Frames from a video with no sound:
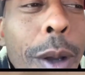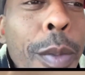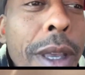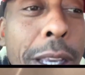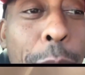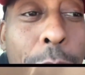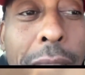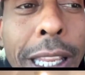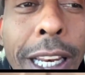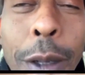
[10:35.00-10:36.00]
wanna be a
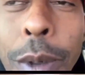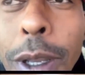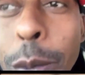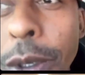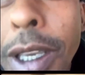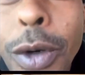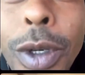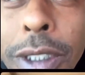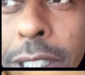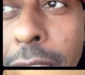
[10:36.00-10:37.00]
comedian? I'm gonna help you
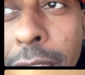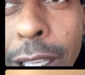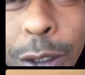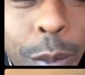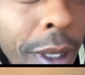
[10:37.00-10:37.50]
get on the stage,